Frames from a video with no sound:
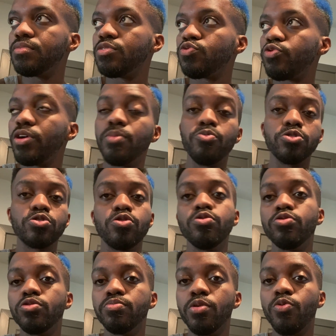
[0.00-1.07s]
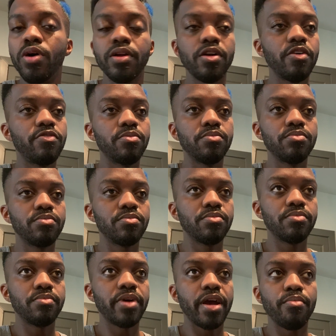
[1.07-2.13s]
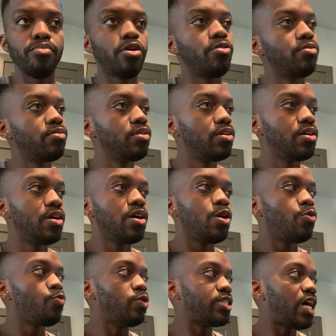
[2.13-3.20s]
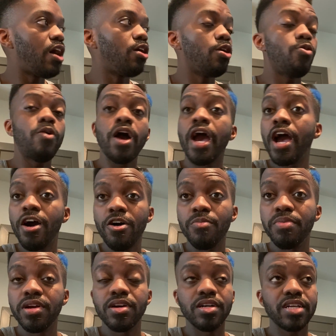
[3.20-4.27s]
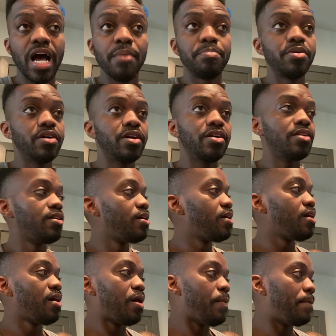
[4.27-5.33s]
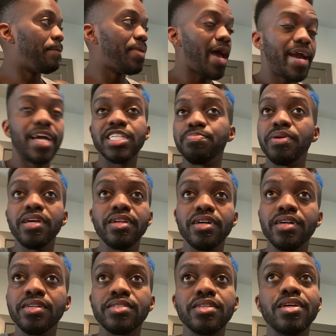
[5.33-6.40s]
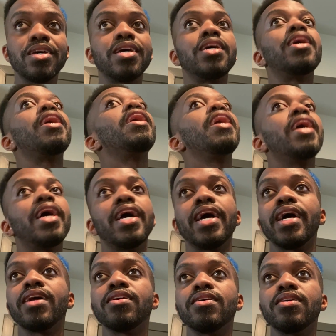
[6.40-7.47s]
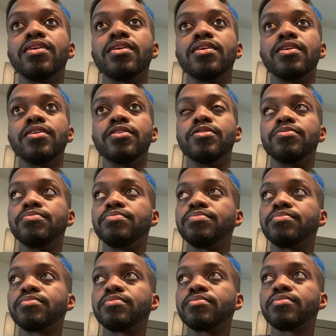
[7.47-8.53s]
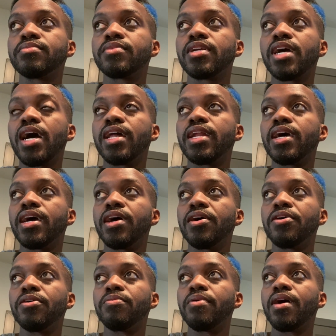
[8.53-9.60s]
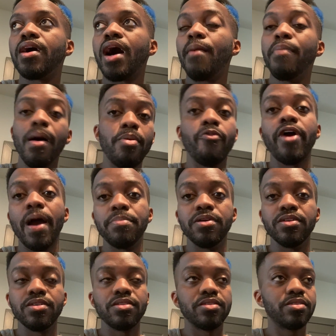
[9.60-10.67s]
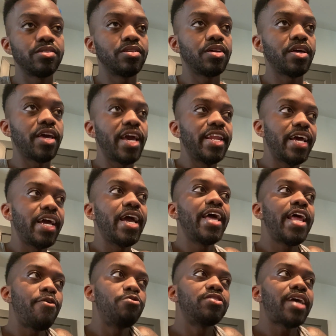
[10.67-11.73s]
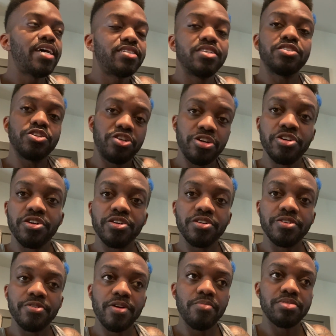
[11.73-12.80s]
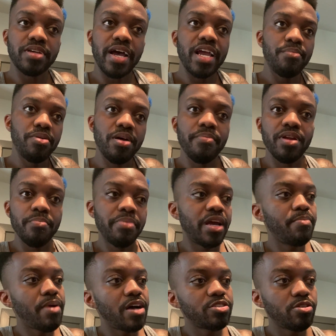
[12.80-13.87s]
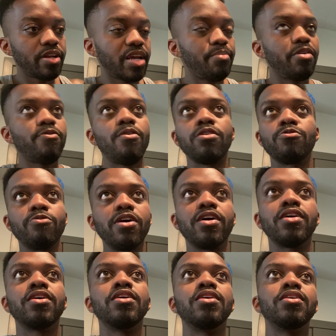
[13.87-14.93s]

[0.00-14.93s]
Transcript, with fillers: three of them was cool, but one of them had broke, which I don't know how because I put packaged peanuts and uh, goddamn, I bubble wrapped it. And it, and it was nice and secure. You know what I'm saying? I didn't put them in a big box so they could be rolling around.